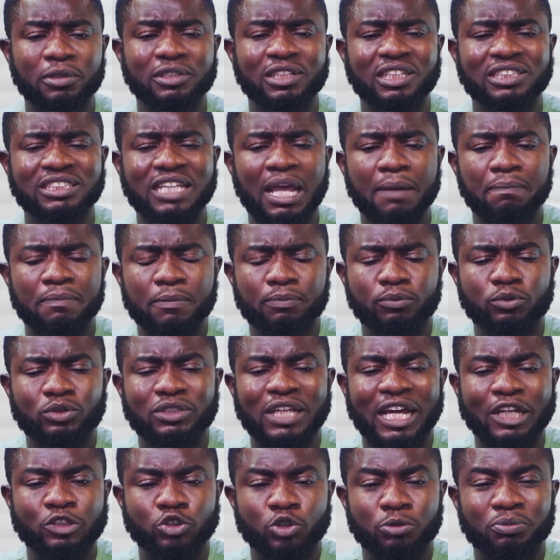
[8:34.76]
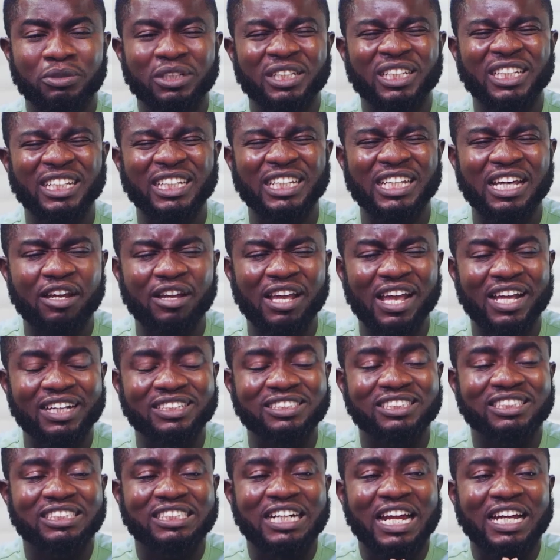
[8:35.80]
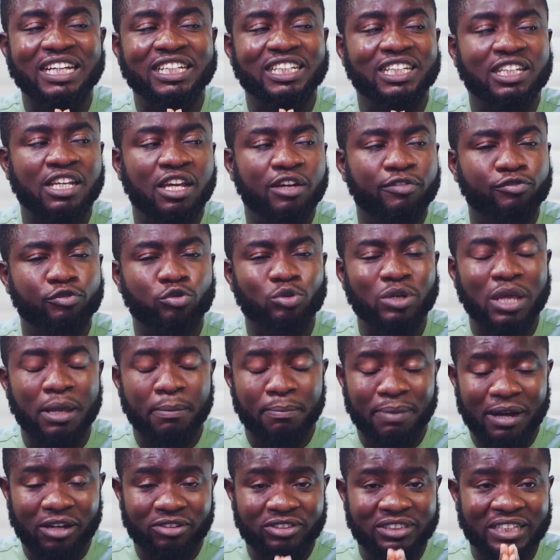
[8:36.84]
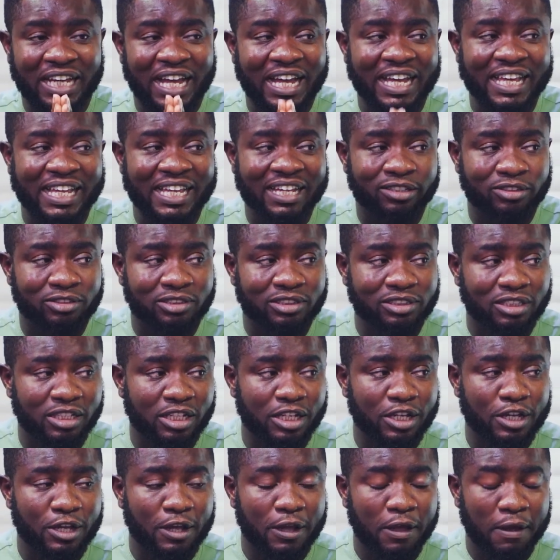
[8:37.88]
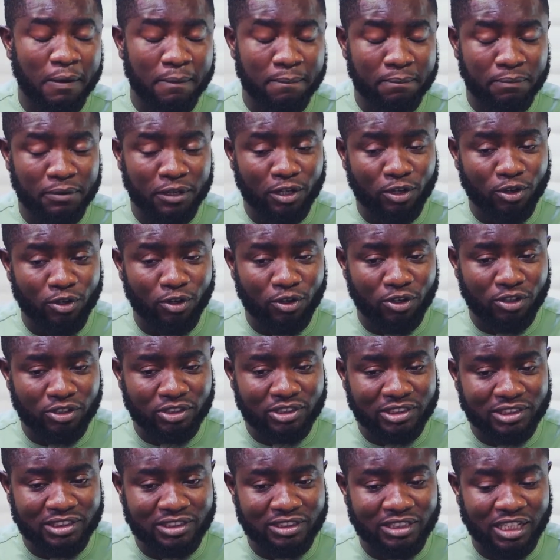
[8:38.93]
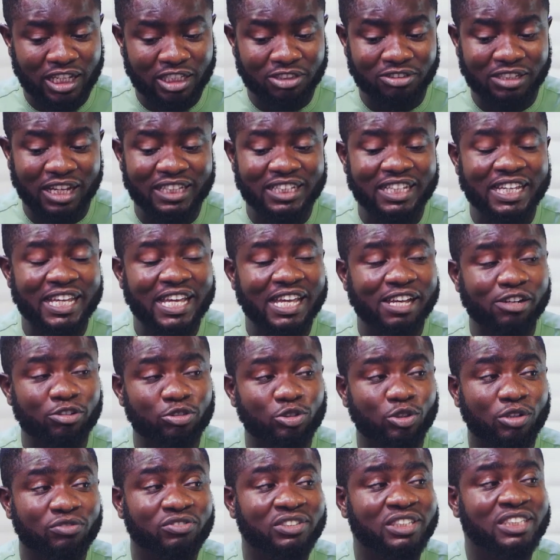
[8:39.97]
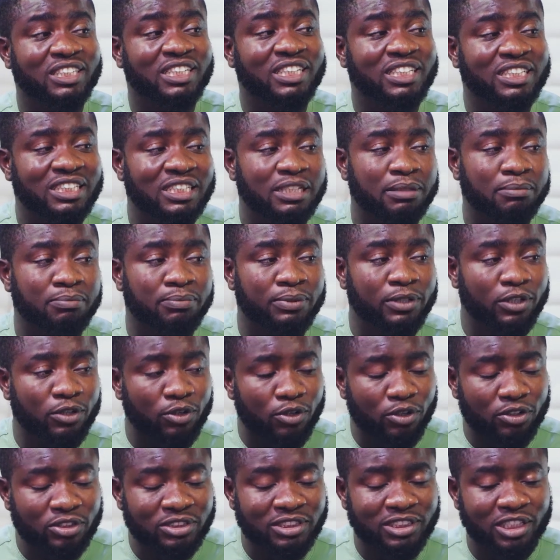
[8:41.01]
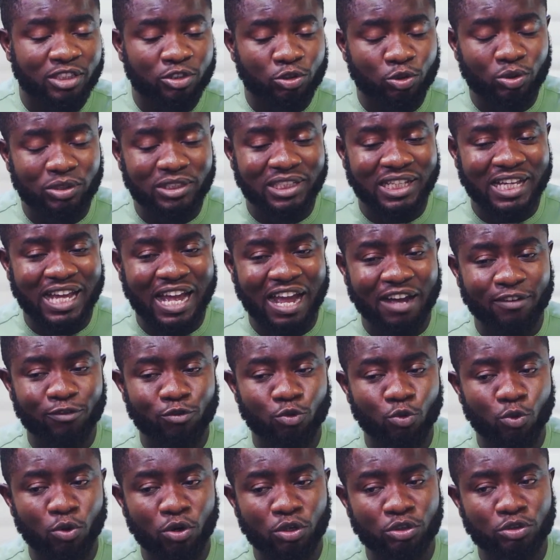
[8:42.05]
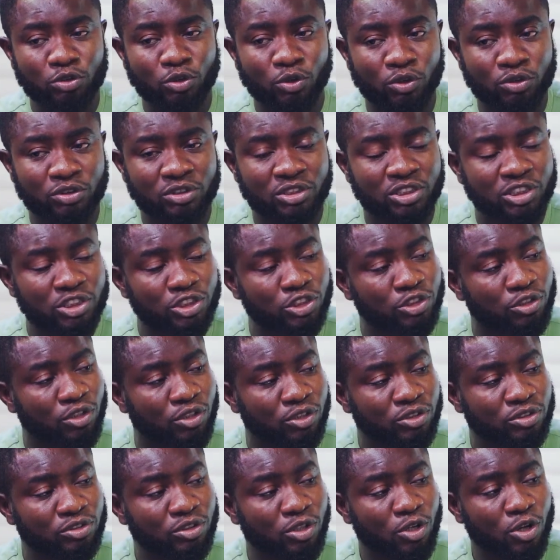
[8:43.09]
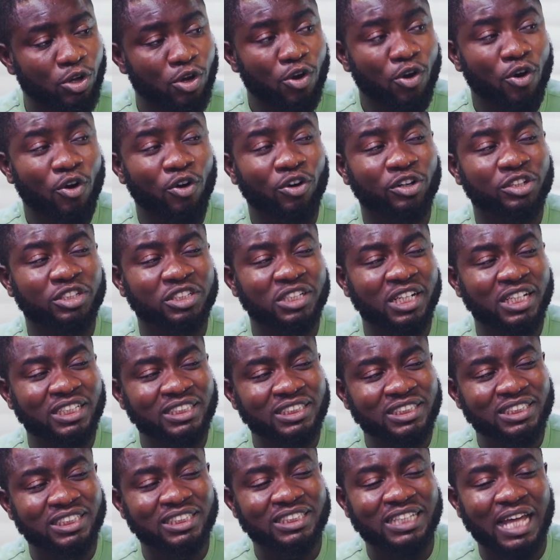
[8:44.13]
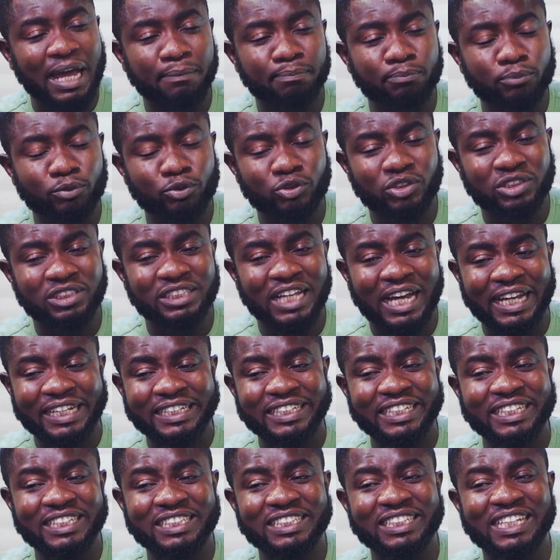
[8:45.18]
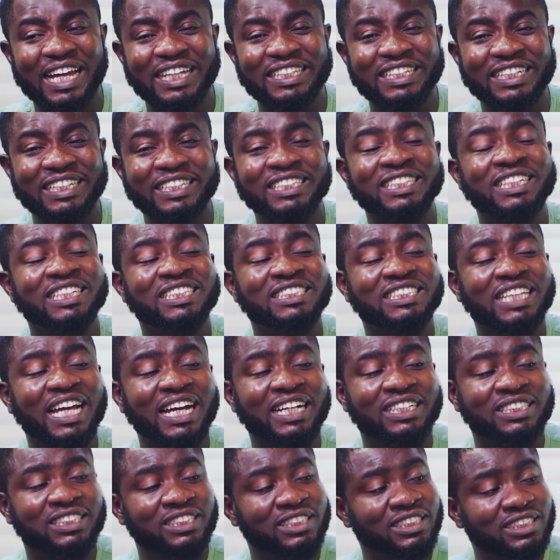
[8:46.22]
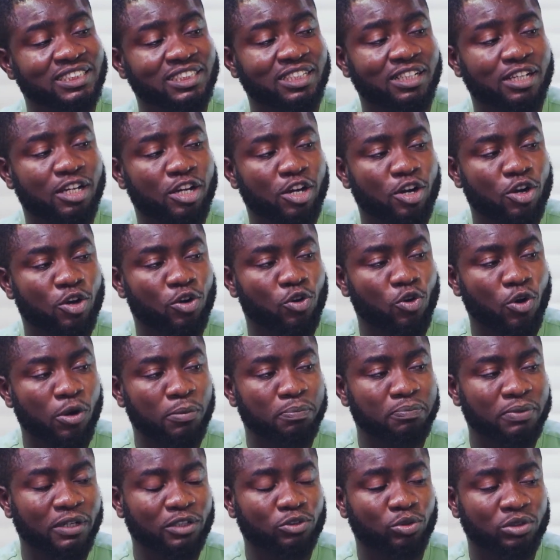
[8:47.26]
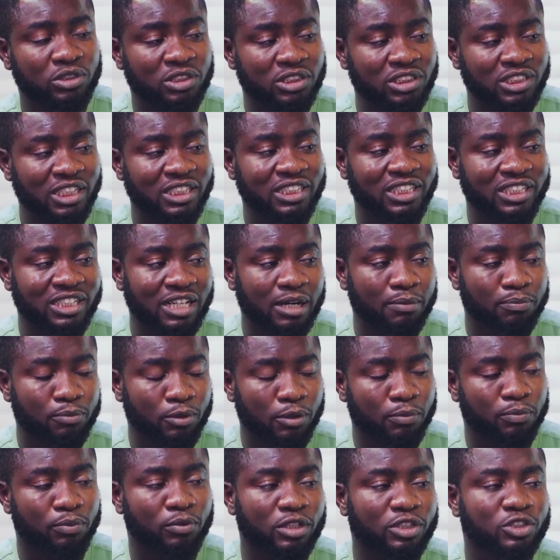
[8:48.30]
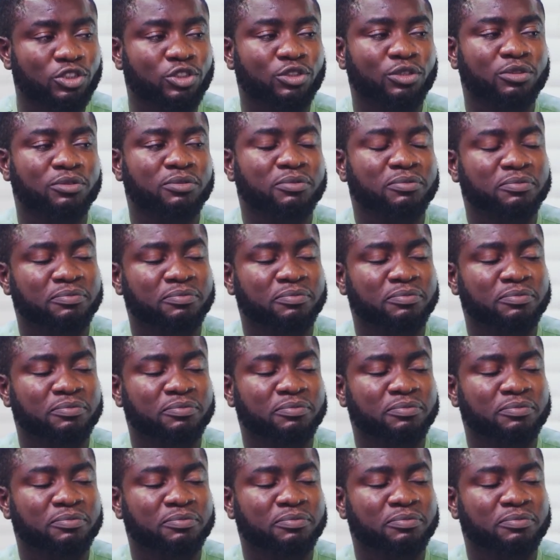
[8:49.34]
These are people that should be extra careful about their health, because especially health of the kidney, because they know they have one condition already that puts their kidney at a greater risk compared to the general population.